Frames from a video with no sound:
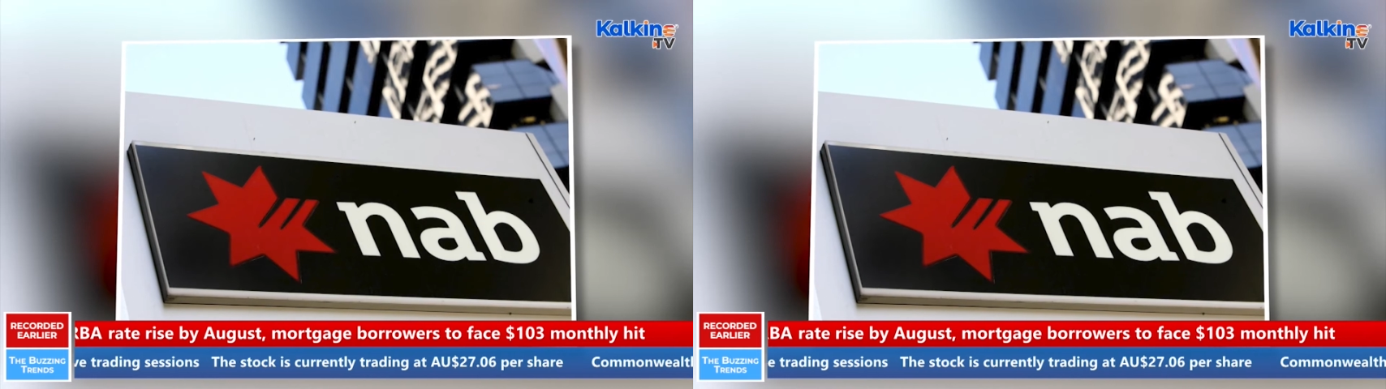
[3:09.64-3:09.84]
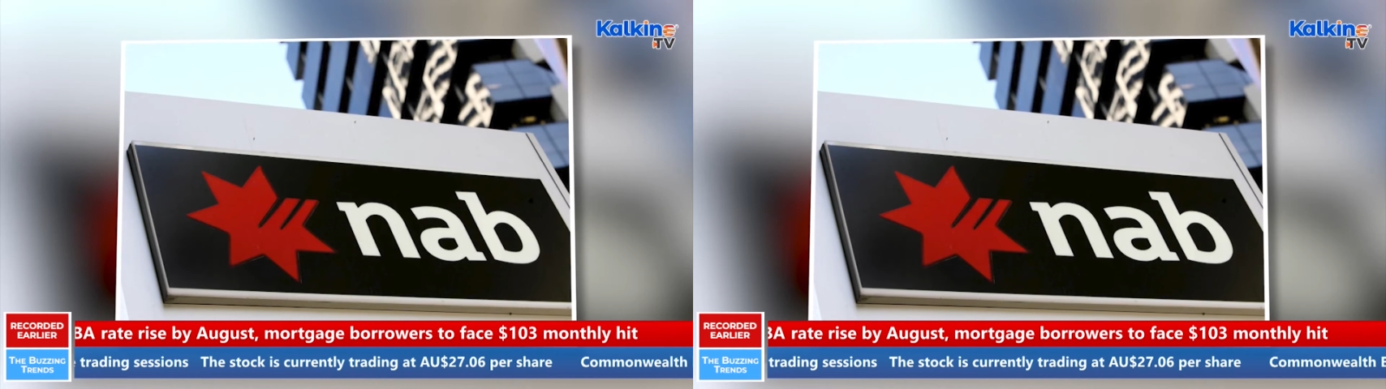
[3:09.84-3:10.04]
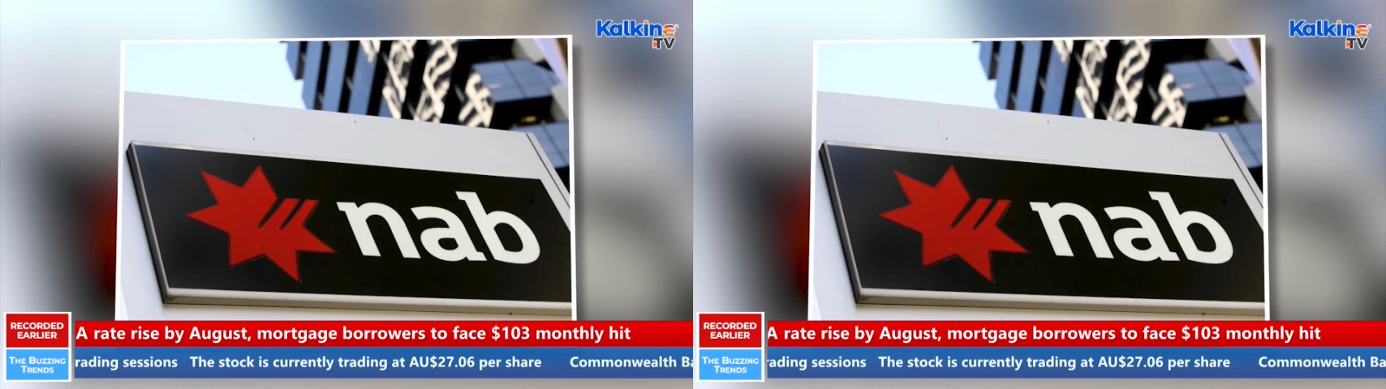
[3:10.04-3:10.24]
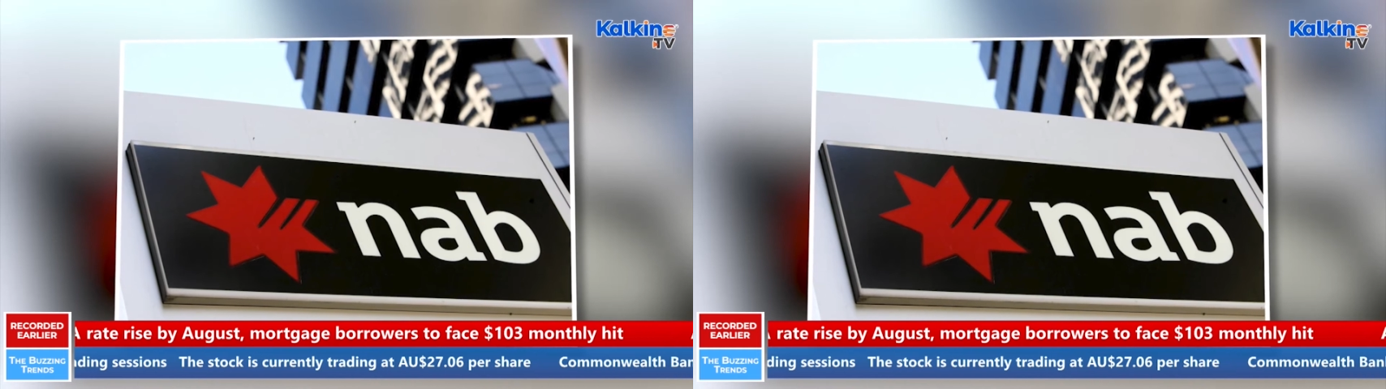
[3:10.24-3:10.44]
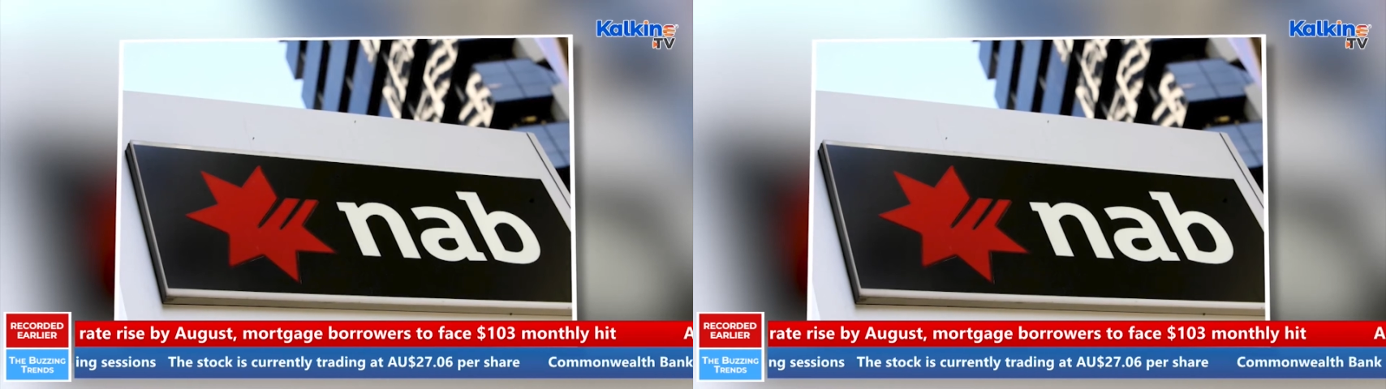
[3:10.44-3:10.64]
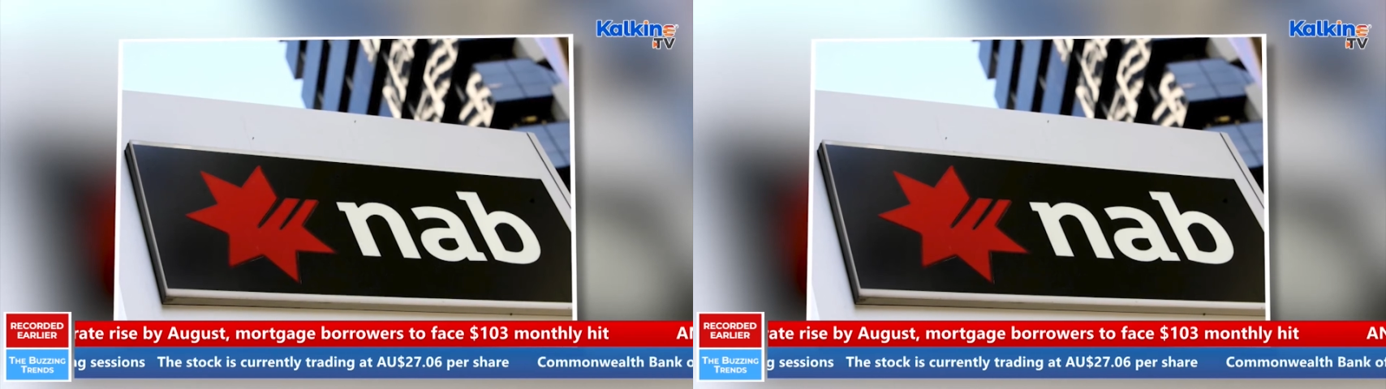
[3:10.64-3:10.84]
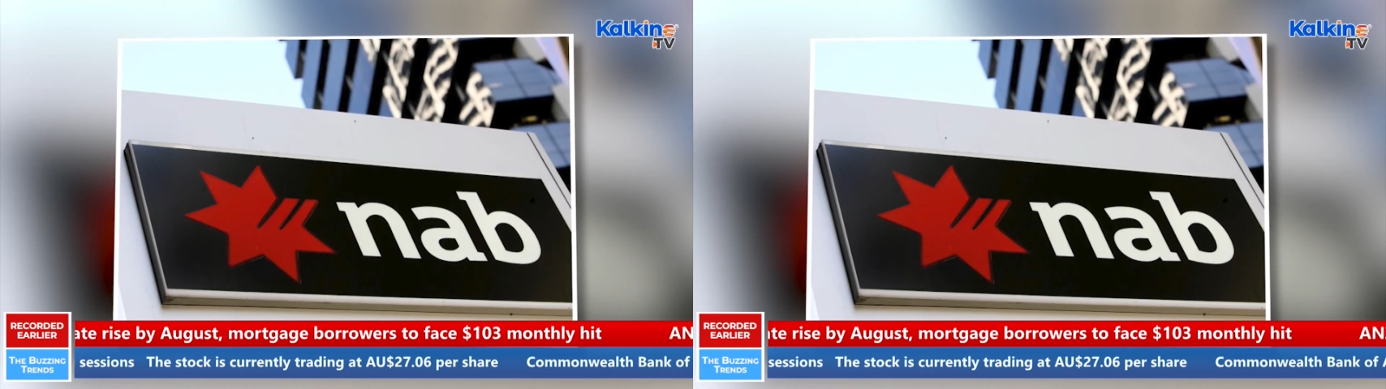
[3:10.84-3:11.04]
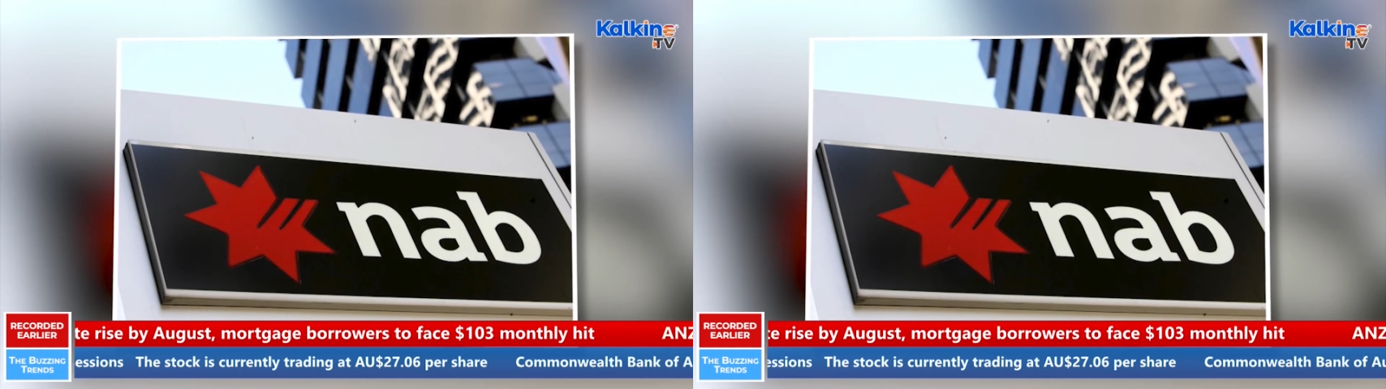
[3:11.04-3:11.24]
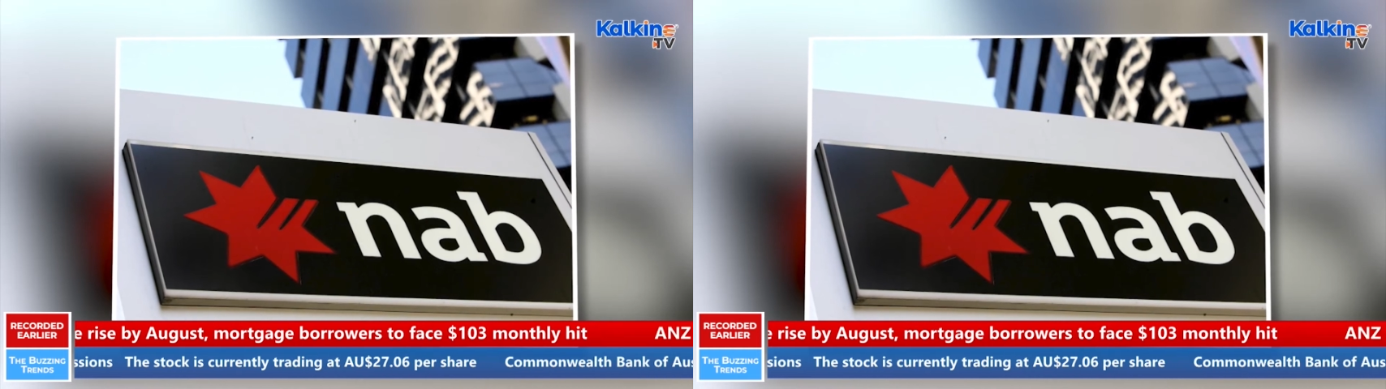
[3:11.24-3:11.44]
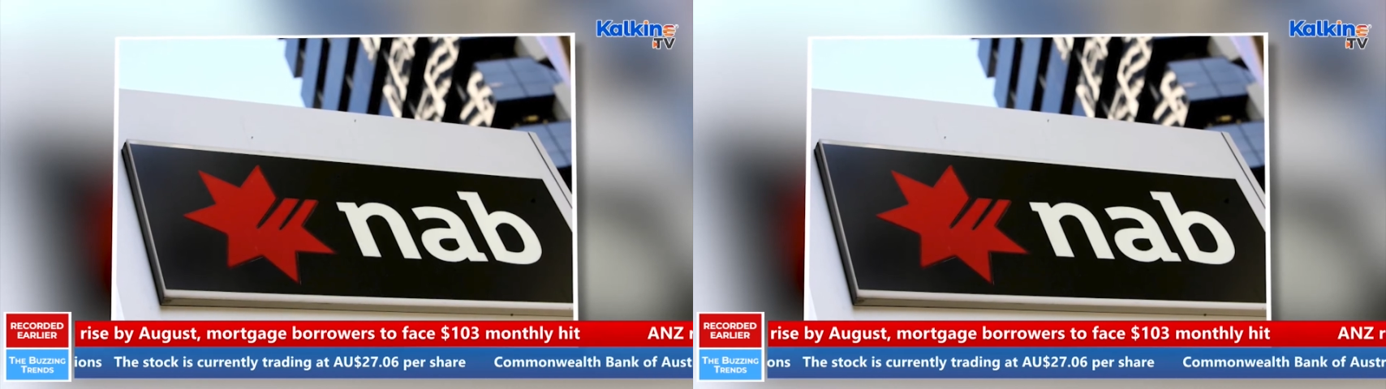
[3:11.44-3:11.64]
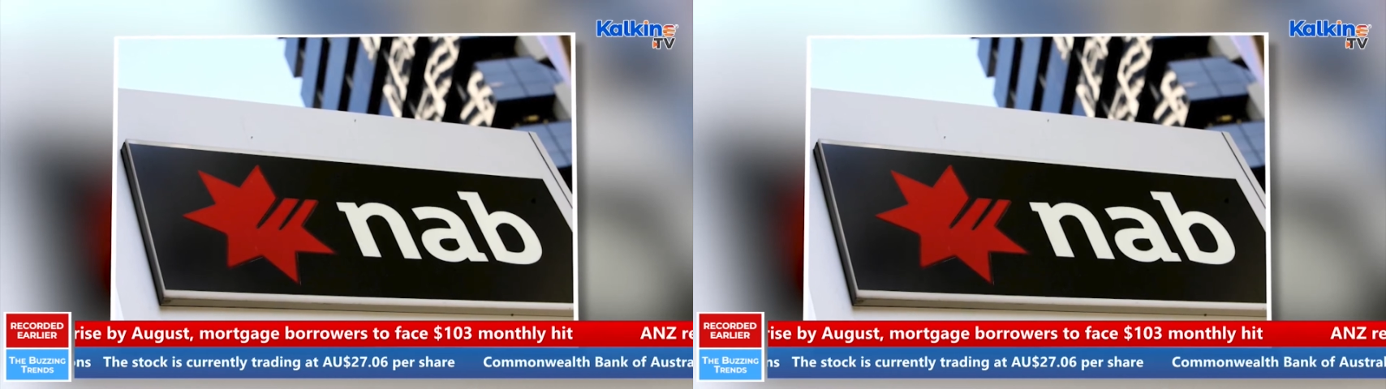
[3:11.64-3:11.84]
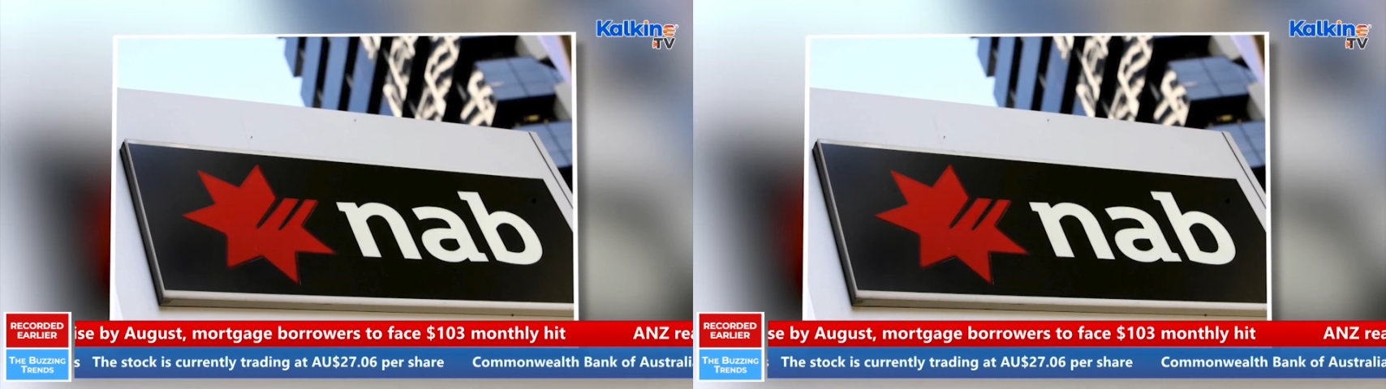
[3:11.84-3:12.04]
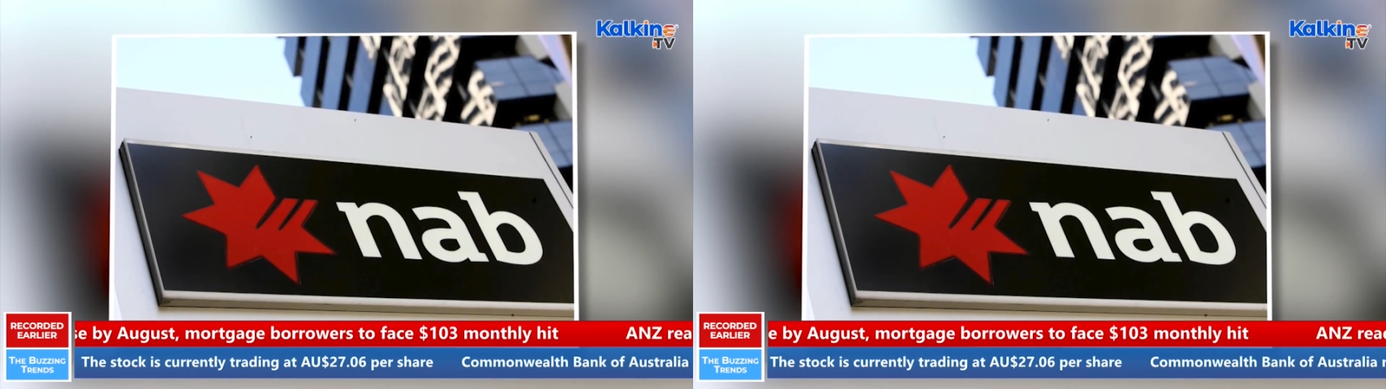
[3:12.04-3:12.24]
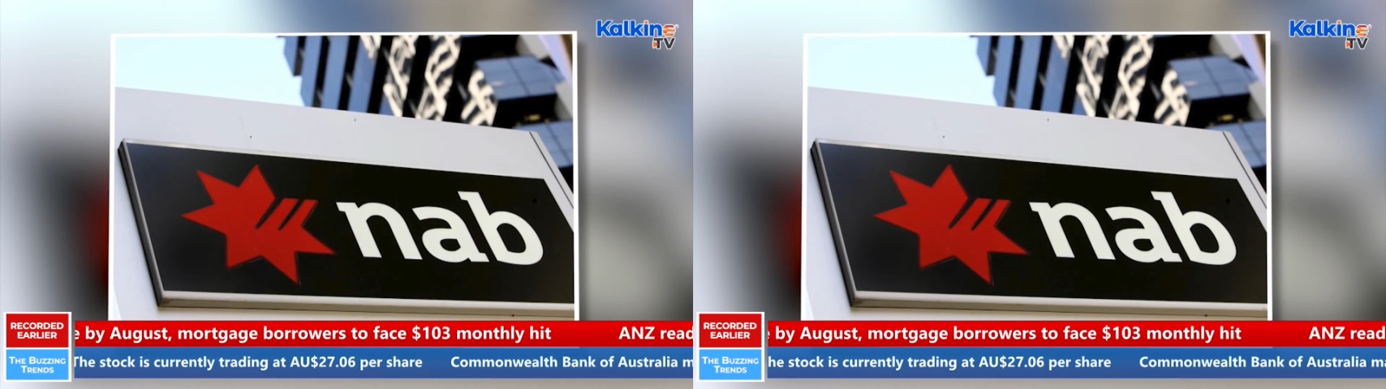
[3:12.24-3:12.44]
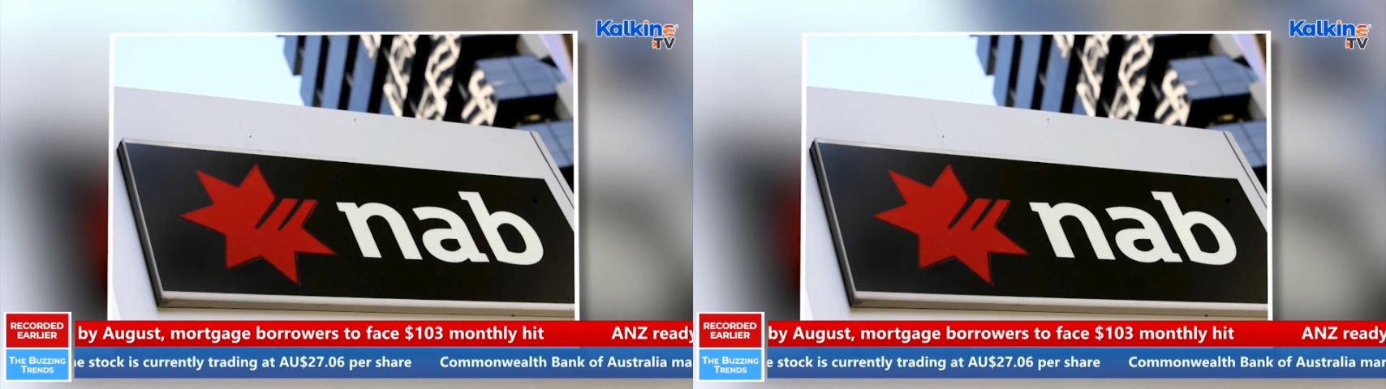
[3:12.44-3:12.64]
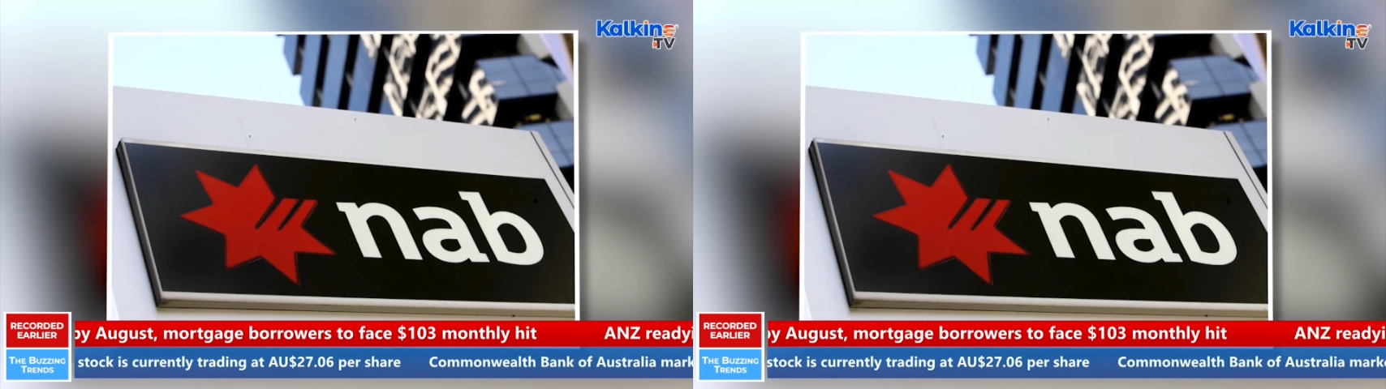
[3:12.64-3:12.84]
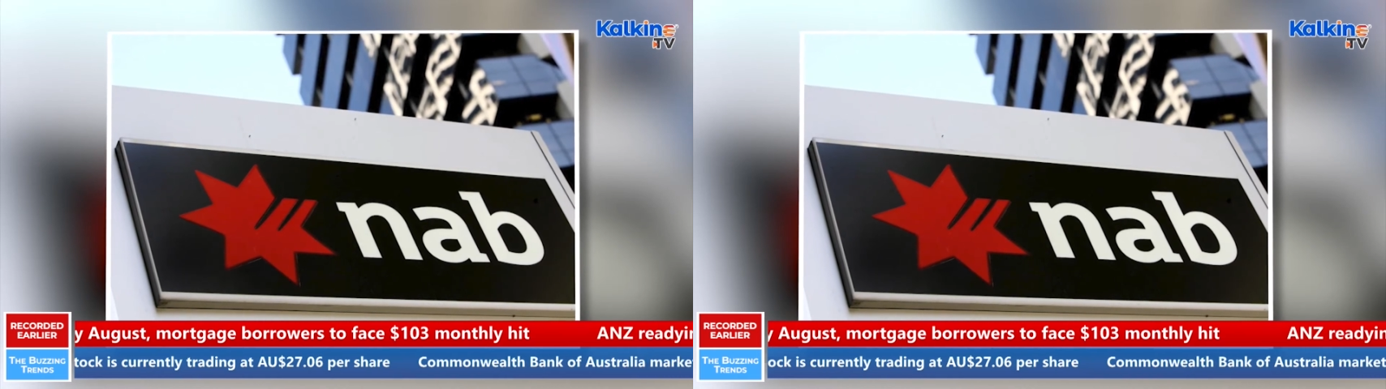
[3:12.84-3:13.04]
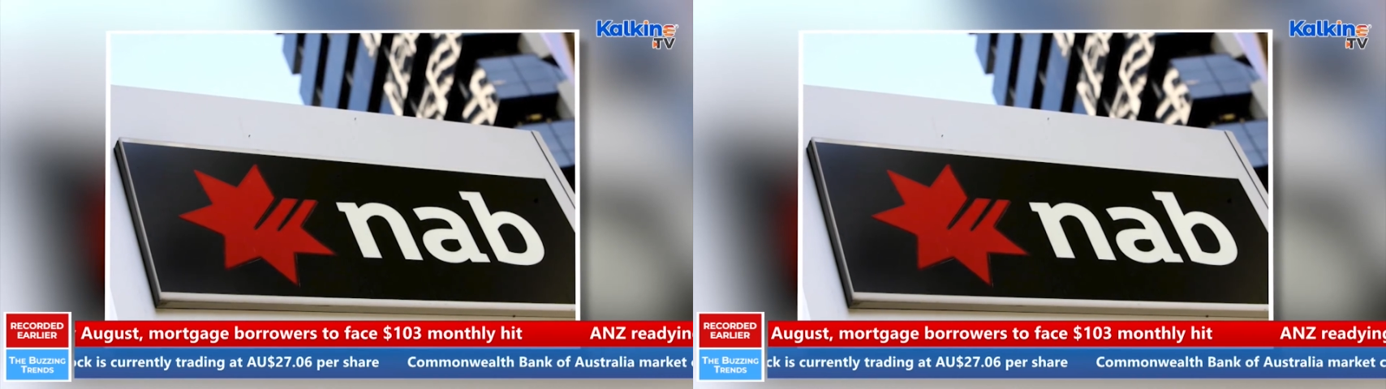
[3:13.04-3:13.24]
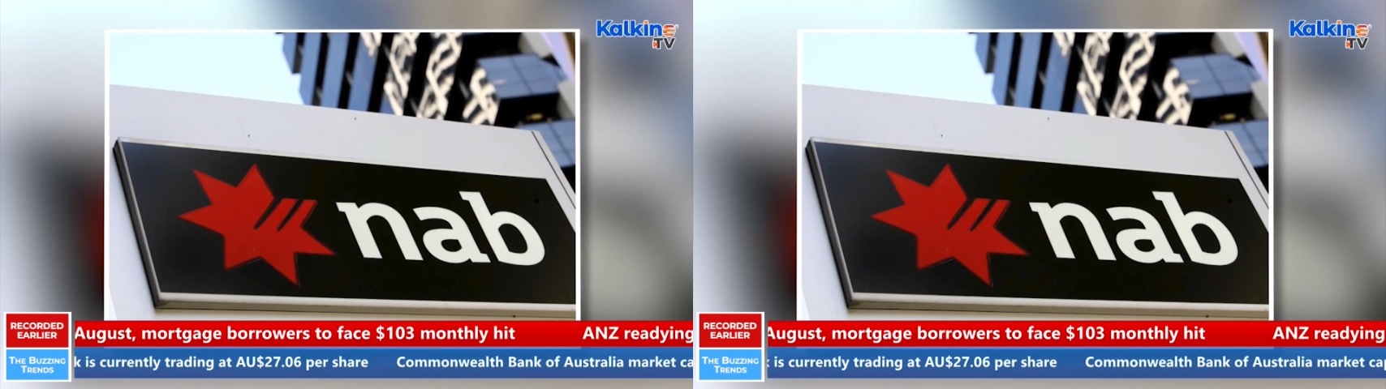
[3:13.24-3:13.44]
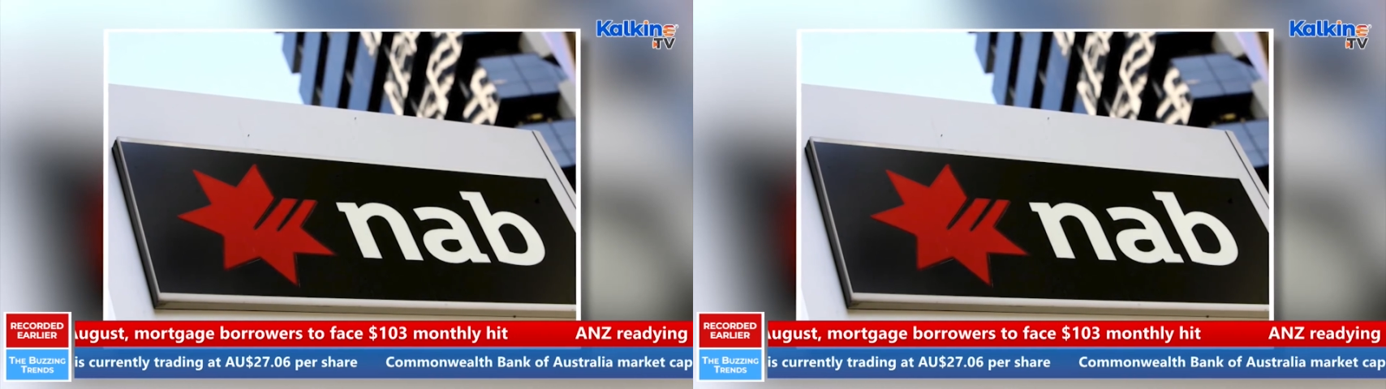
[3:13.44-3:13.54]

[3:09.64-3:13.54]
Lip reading: (no speaker visible)